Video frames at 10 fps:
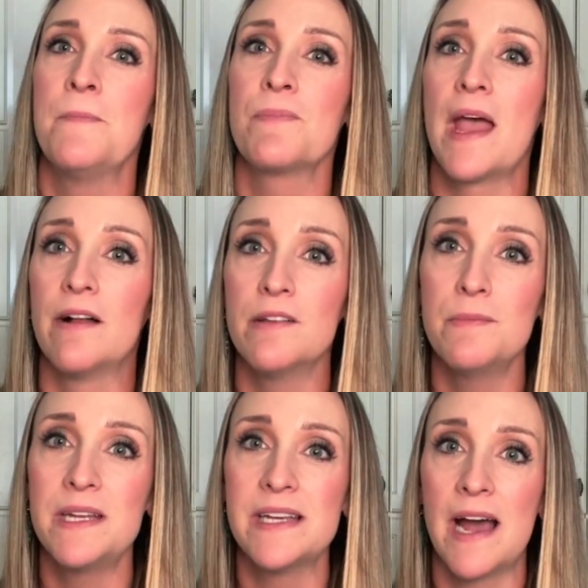Alden
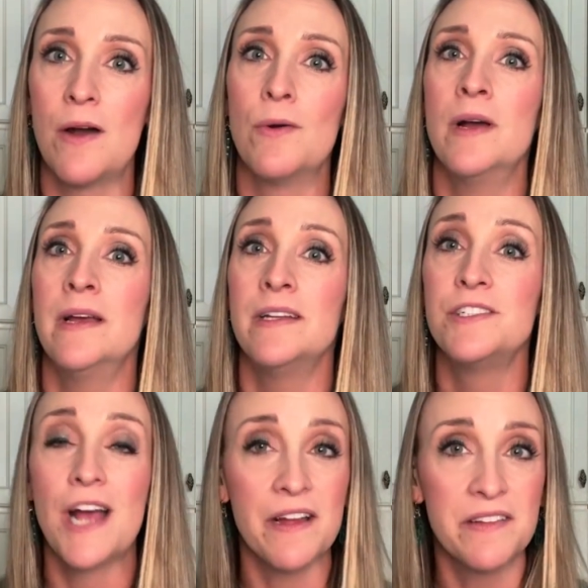B. Dow,
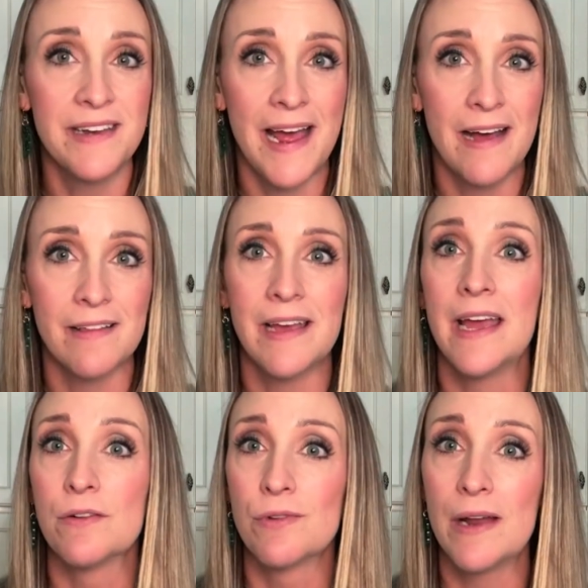Jackson Hallett,
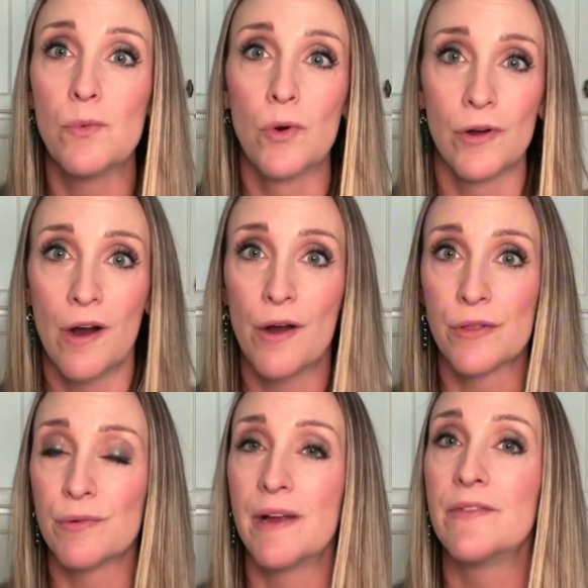and Red Warner are
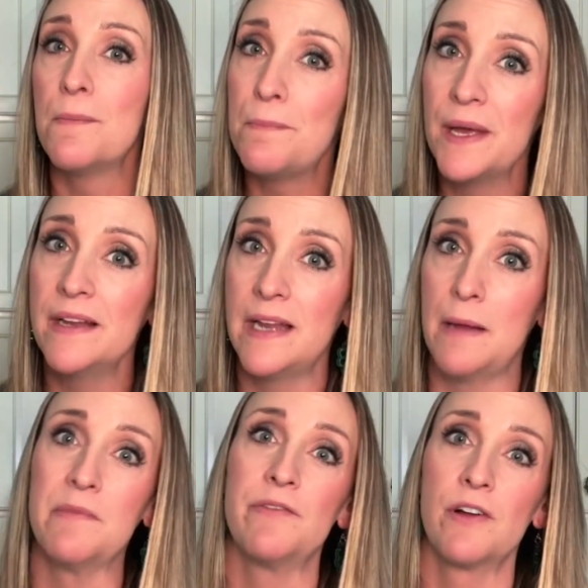three of the big
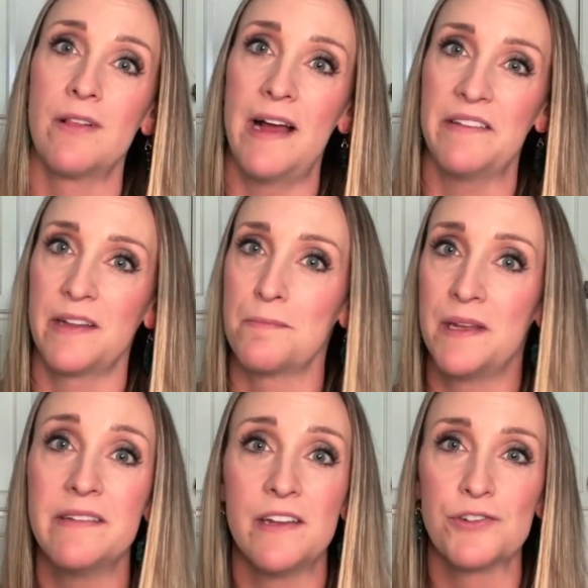names for classic
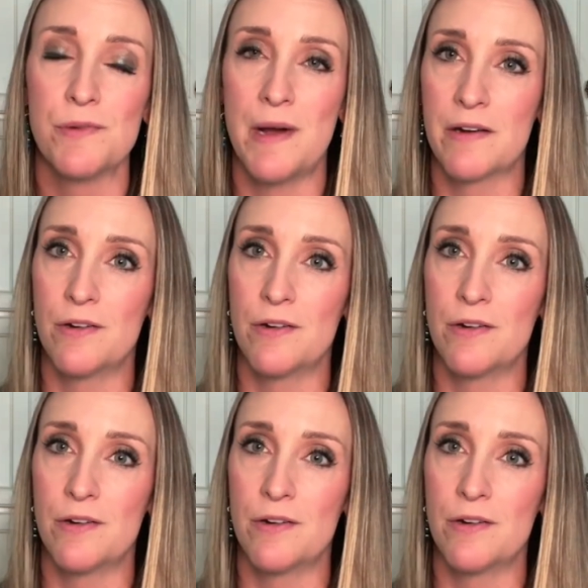mid-century modern